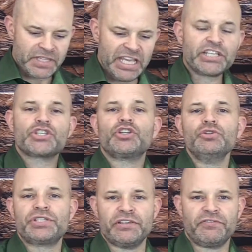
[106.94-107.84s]

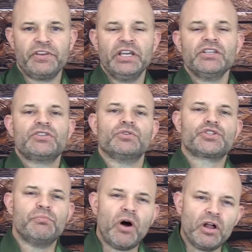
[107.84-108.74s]
exclusive. So
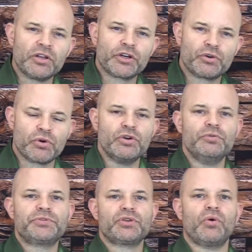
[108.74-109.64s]
smaller
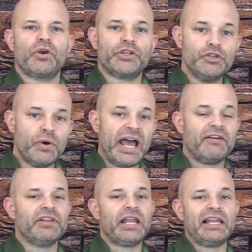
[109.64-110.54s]
groups, or you
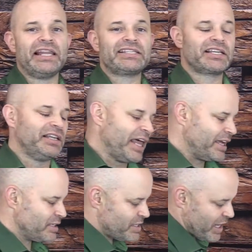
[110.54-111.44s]
have a lot less
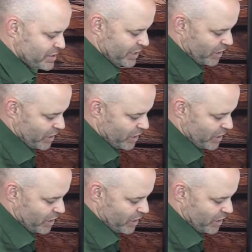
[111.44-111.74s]
clients as they